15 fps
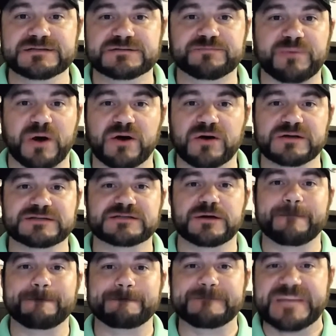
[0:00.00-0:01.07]
Part
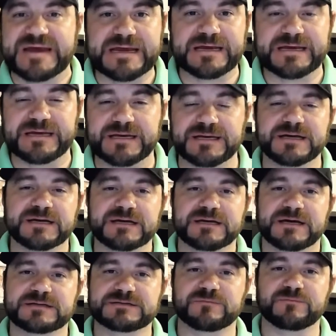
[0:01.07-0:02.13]
B,
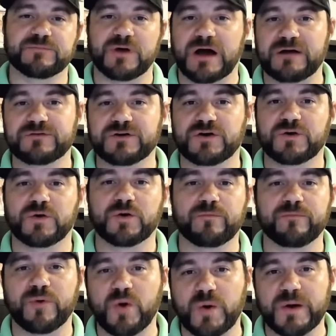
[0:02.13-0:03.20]
as in Bravo or
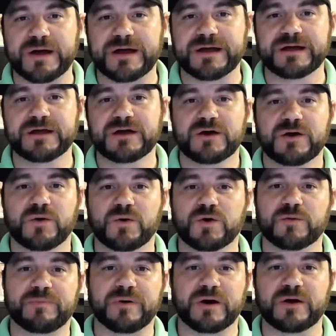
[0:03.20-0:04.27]
boy,
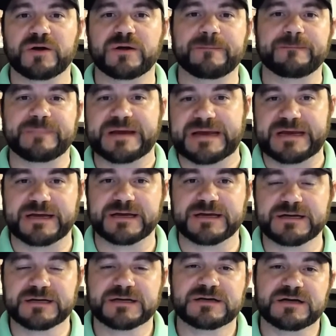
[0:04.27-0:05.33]
or Part B.
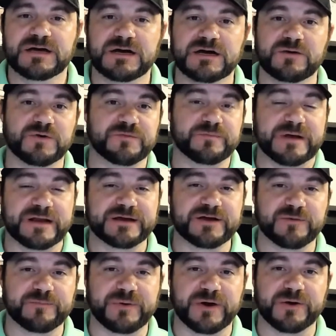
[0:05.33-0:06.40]
With
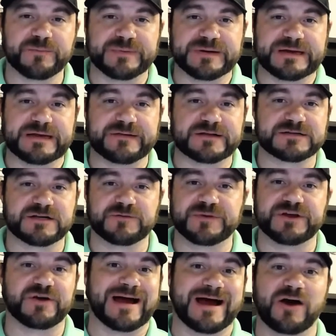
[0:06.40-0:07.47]
Medicare Part B, that's going to be
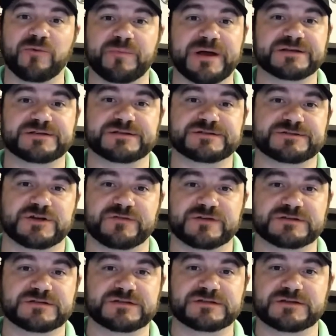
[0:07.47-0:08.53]
your outpatient
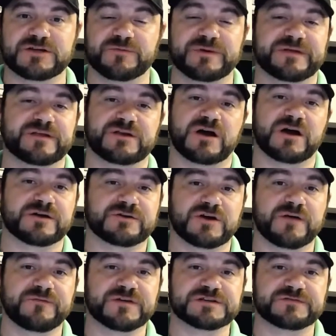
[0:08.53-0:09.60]
services. Could be the doctor
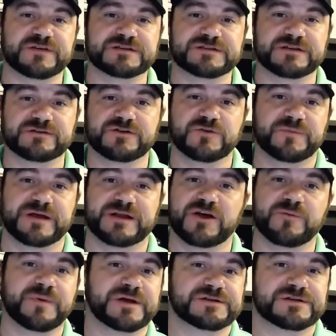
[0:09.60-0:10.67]
office visit, could be an
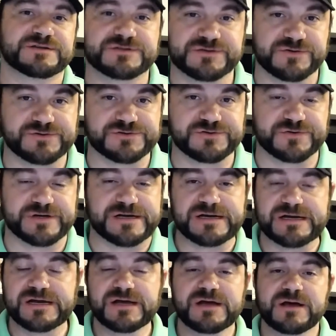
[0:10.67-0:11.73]
outpatient
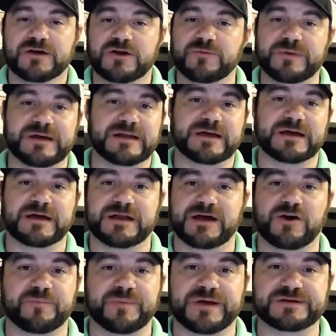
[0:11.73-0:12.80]
surgery, could be any kind of
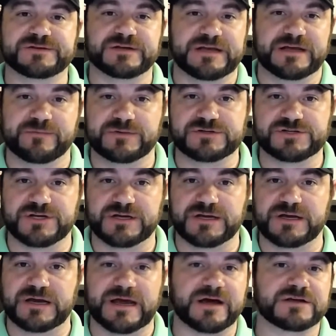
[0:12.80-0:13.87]
outpatient
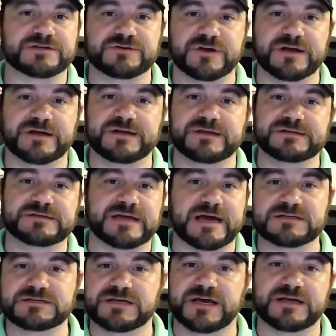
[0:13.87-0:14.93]
imaging, x-rays,
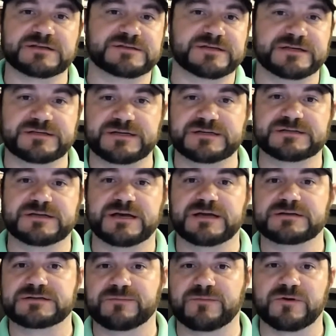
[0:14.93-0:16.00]
CAT scans, CT
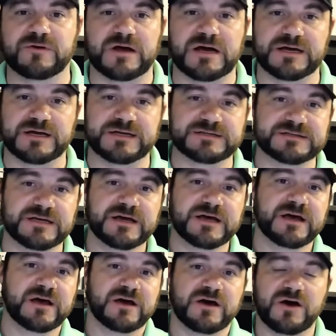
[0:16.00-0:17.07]
scans, MRIs,
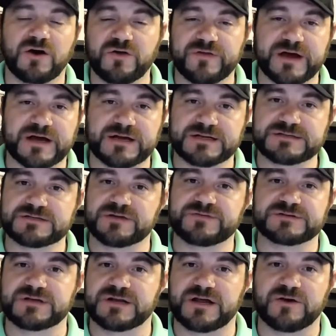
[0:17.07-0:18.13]
all that kind of stuff
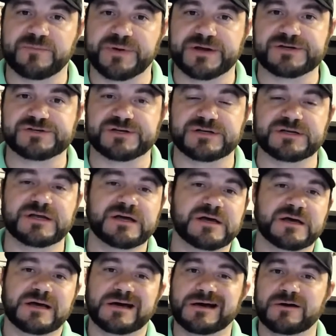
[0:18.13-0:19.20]
is done outpatient.
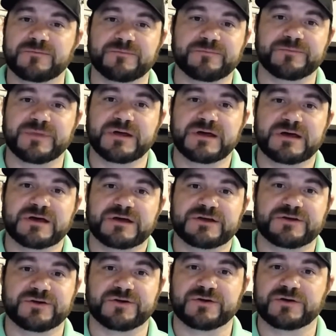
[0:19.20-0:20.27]

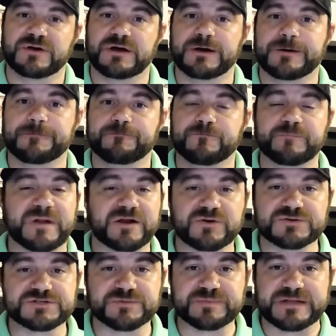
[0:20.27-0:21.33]
Your
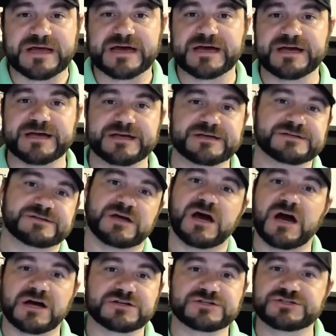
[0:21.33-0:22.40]
medical supplies,
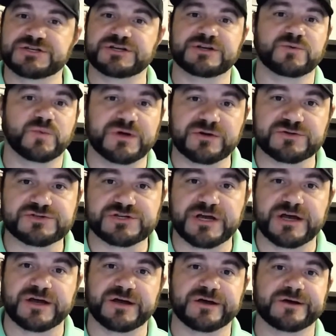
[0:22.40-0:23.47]
oxygen,
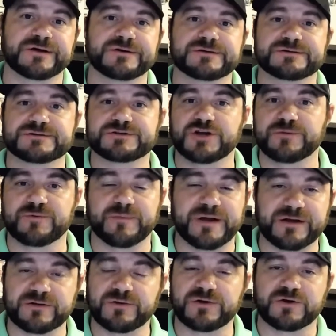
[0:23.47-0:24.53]
wheelchairs, durable
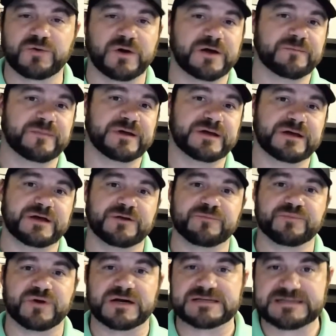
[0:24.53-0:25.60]
medical
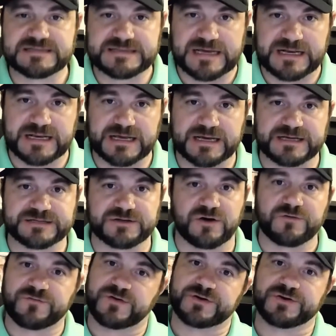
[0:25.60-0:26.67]
equipment, prosthetics,
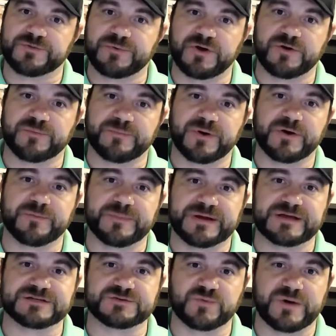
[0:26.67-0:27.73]
all fall under Part
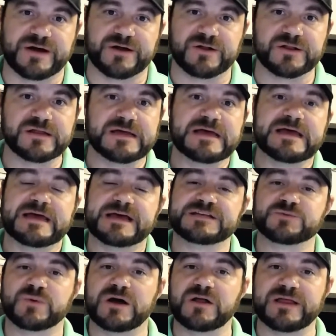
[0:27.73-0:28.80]
B as well
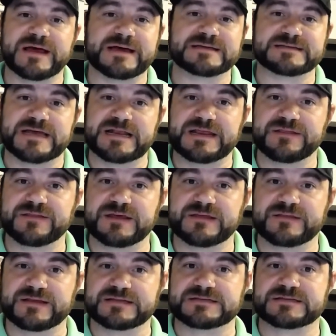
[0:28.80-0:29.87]
as anything
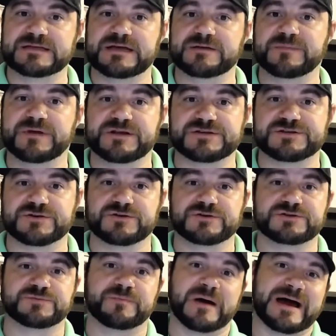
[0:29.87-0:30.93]
that's
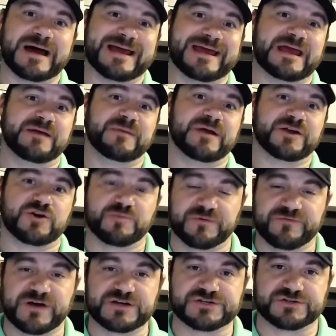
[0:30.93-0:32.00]
administered by a medical
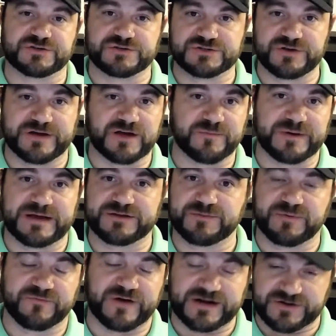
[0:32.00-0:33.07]
professional. So it could be at the
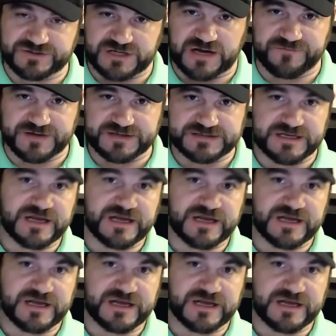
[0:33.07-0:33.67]
provider's office